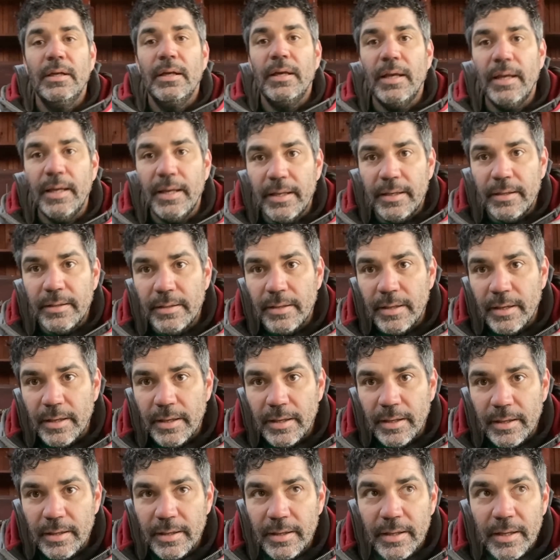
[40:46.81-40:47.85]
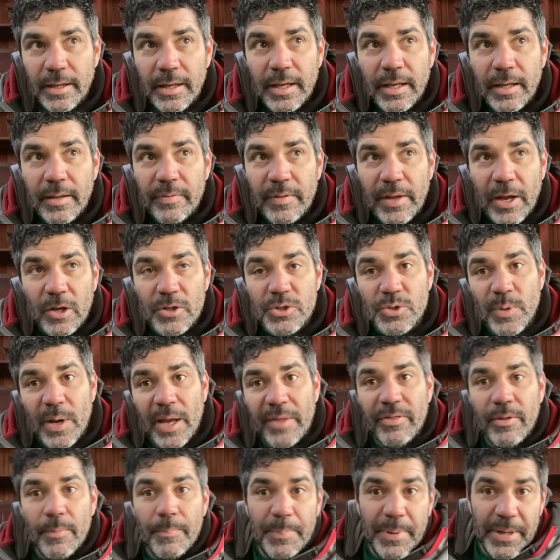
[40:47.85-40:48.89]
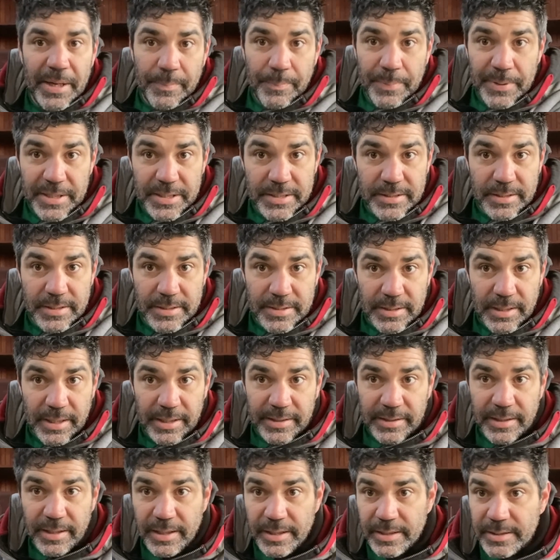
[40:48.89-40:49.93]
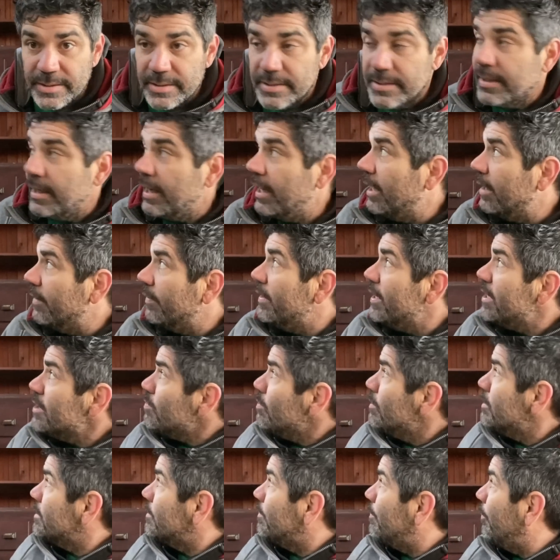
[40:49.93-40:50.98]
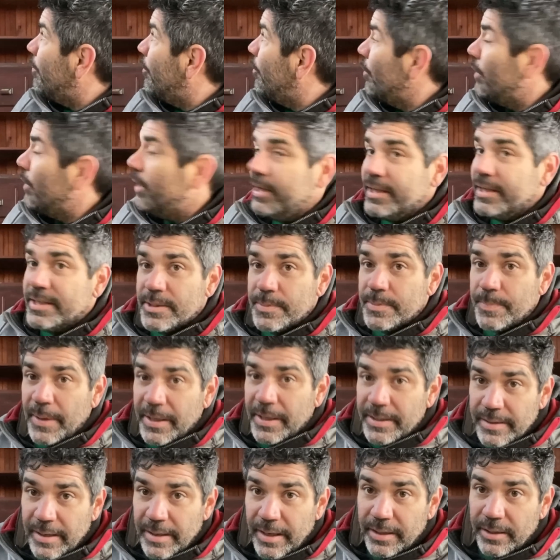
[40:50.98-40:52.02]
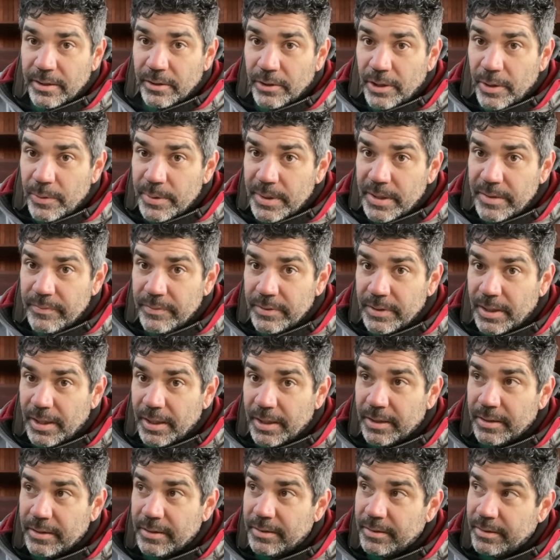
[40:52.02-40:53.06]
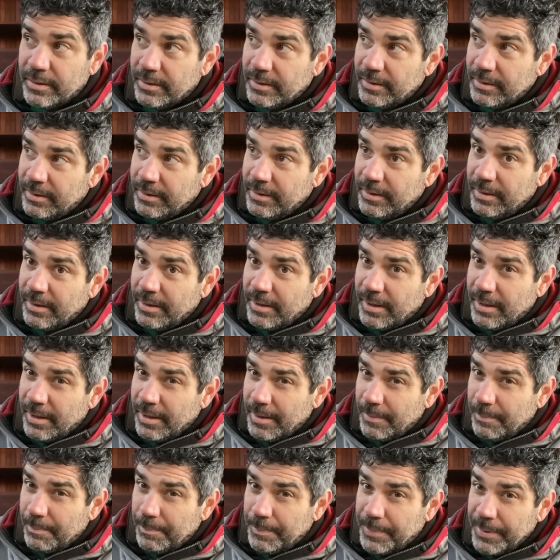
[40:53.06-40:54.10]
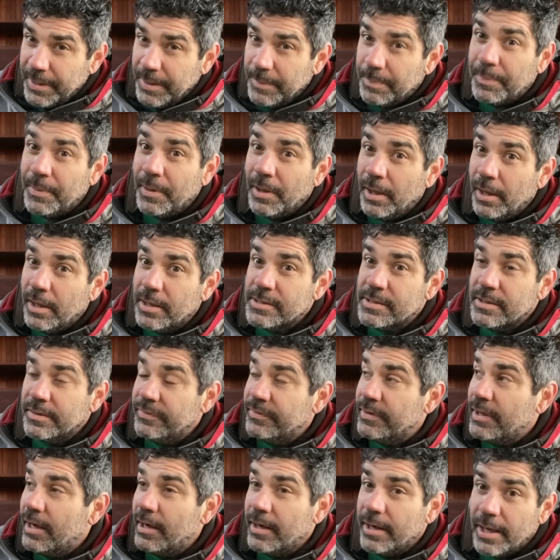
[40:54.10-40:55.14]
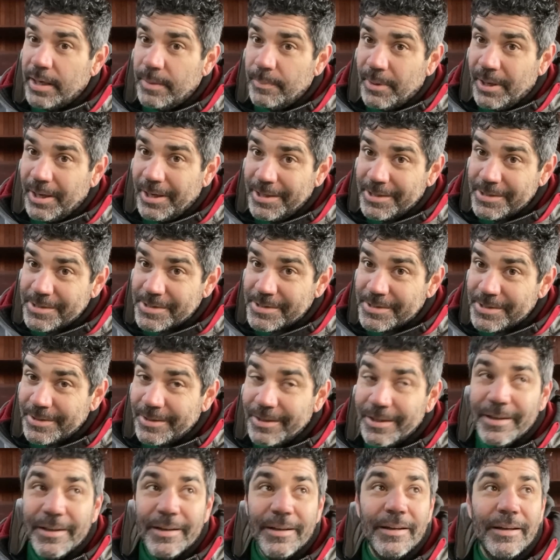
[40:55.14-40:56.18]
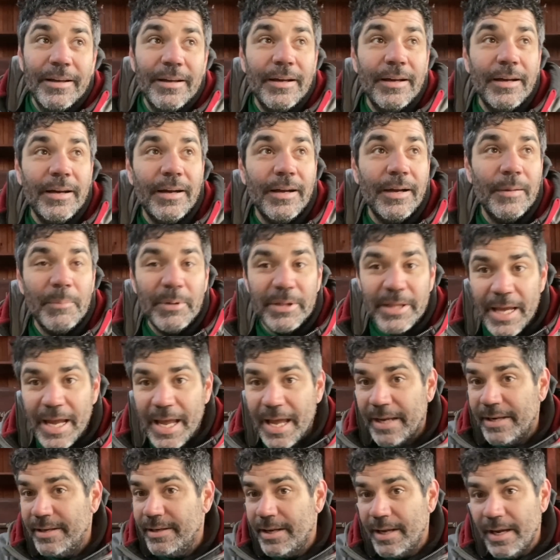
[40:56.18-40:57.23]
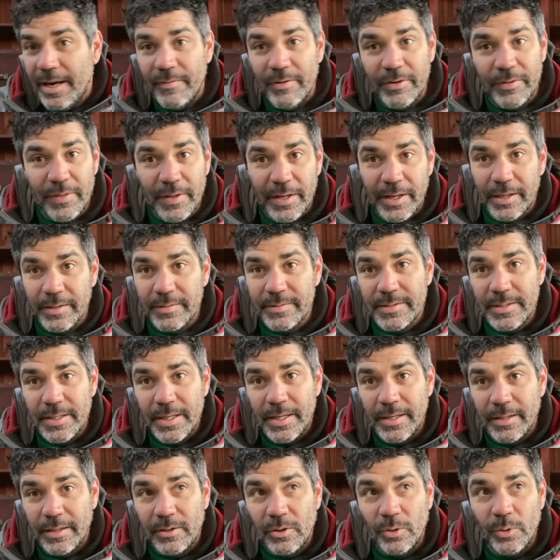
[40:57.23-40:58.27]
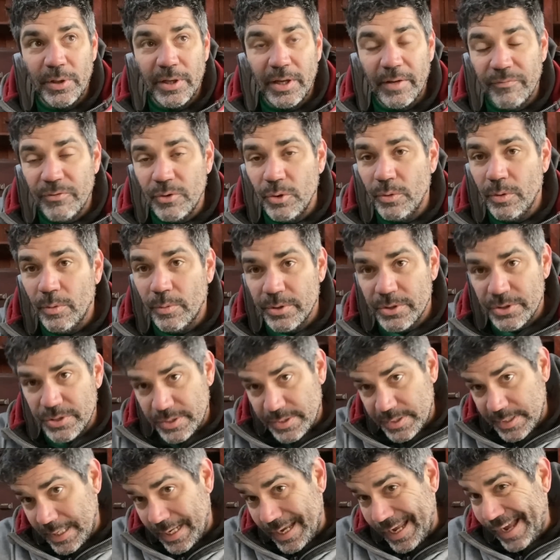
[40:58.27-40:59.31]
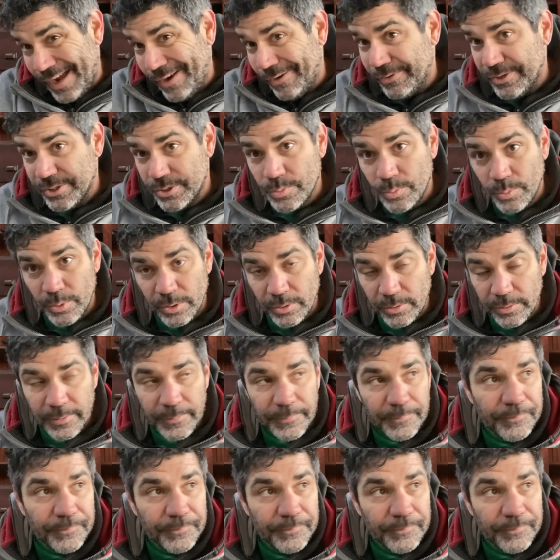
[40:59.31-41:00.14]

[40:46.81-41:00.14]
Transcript: And uh, they also had the big pieces like this. And this one's pretty spectacular. I would give it like a B plus, if not an A minus. Uh, but they had everything, including a few that were just out of this world.